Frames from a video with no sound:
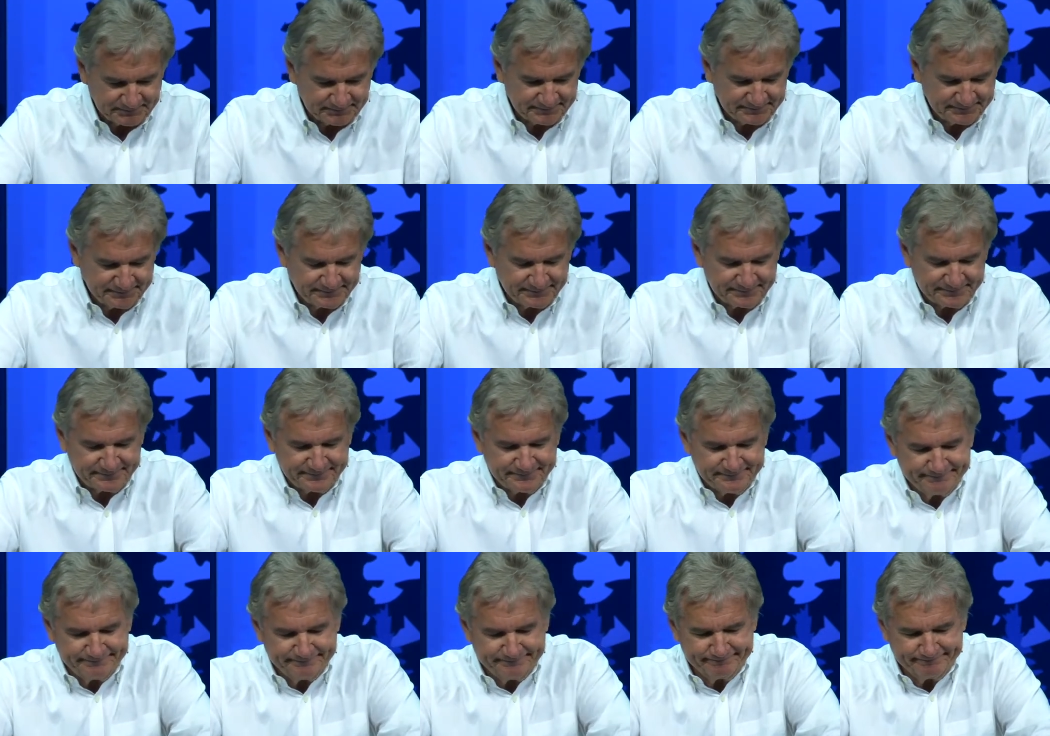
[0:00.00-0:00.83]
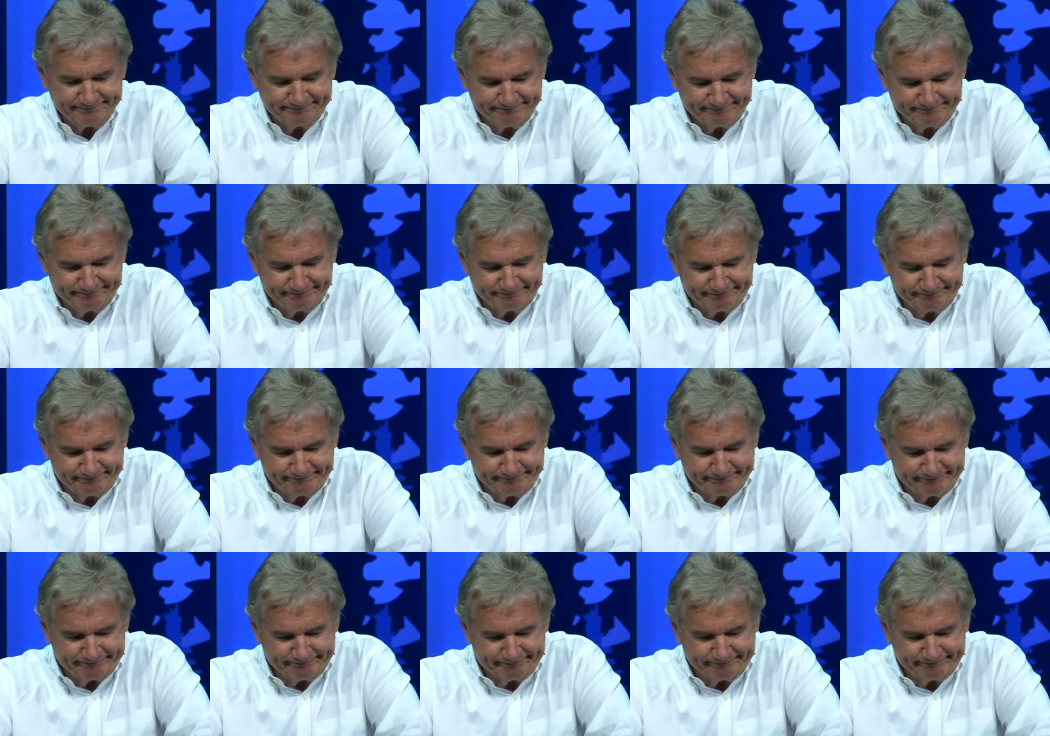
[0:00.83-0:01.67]

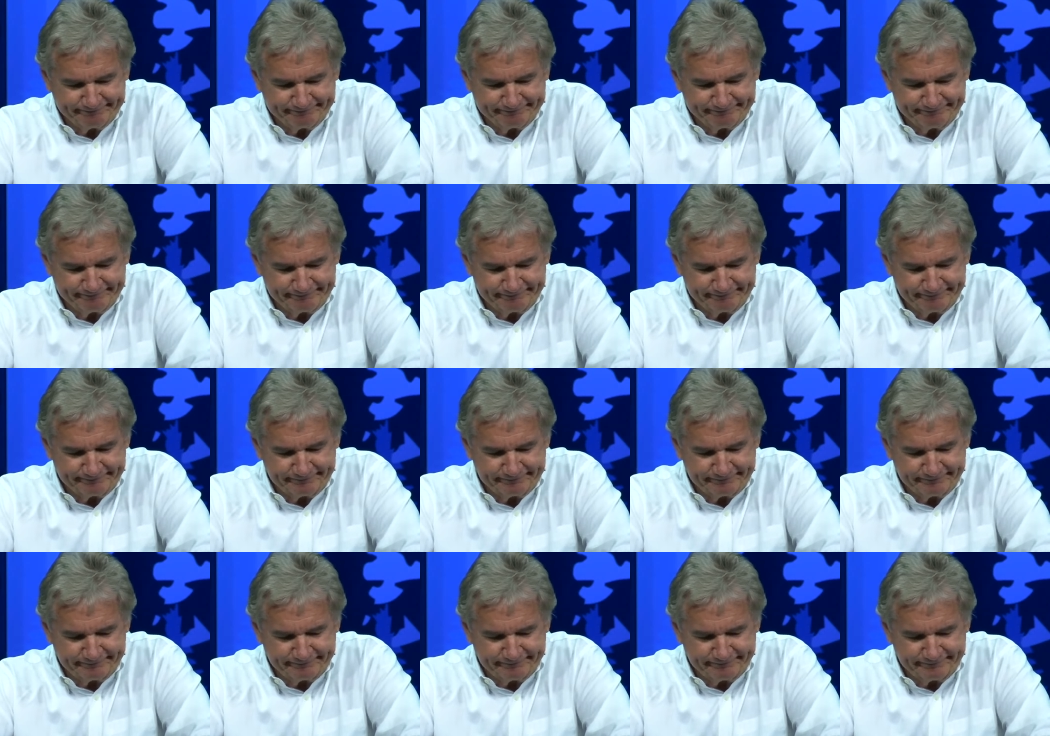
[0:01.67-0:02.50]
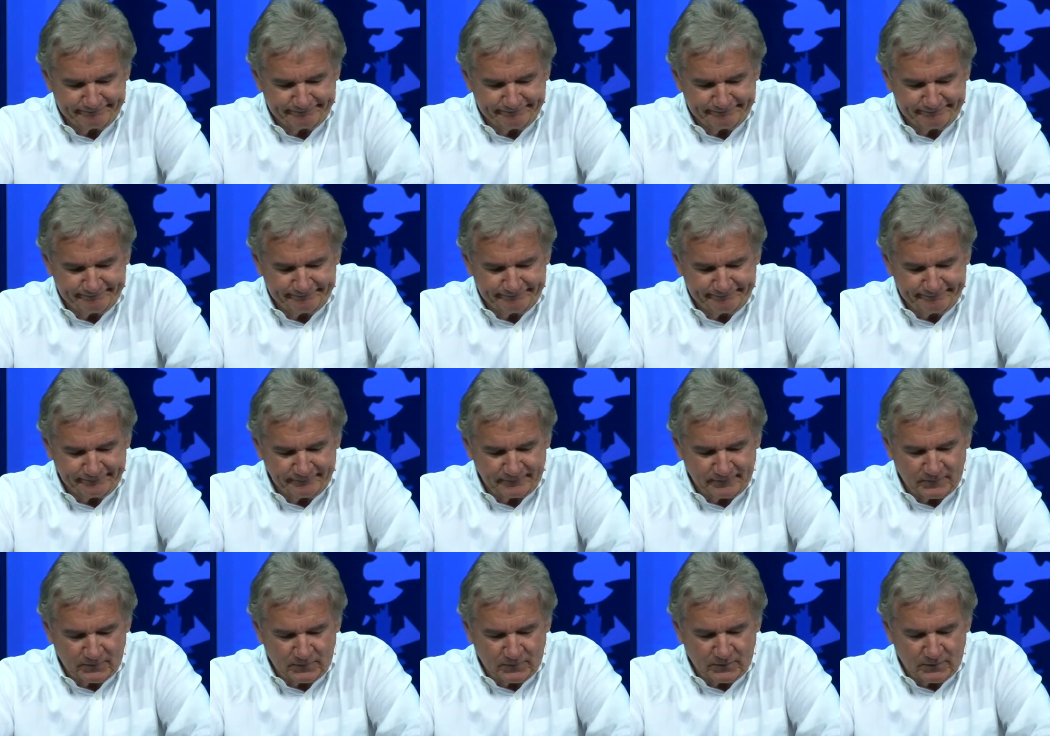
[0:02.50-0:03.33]

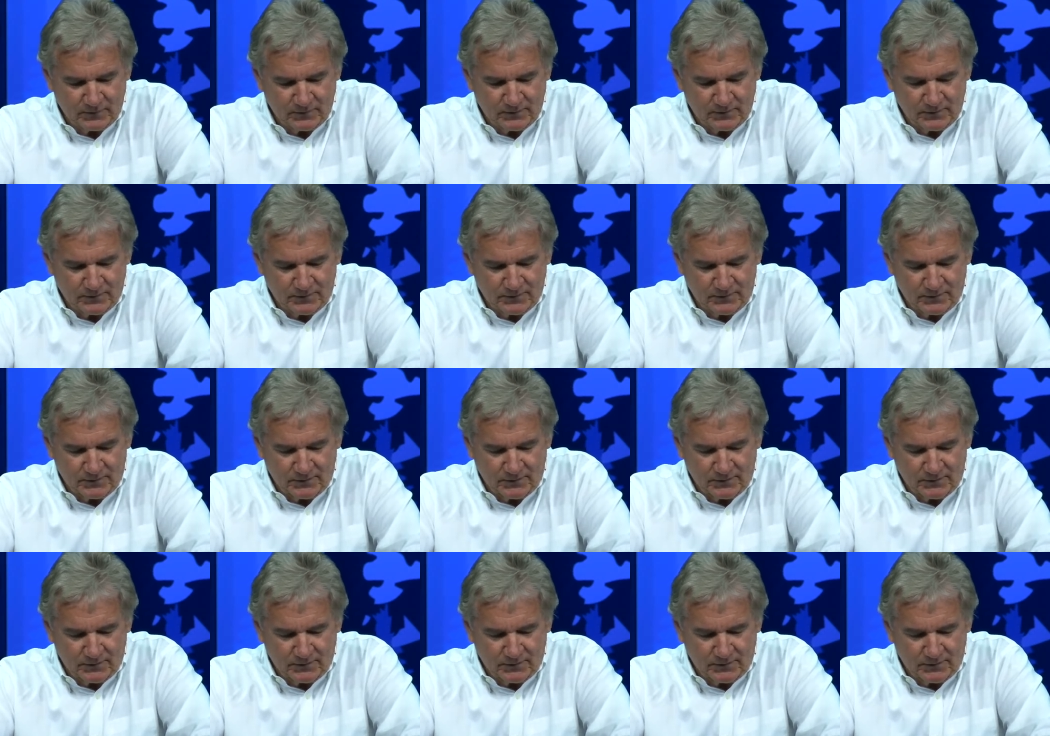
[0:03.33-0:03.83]
No one is speaking in this clip.